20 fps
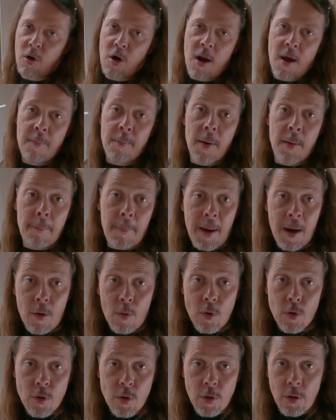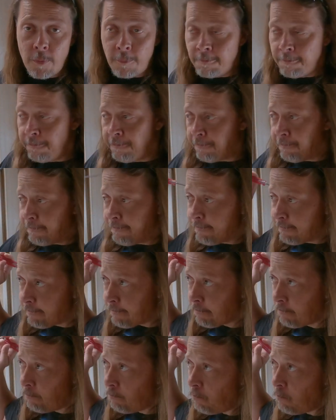grabbed my power drill,
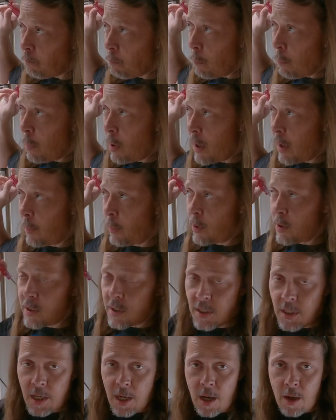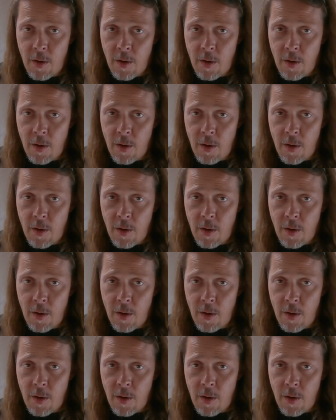but I'm going to see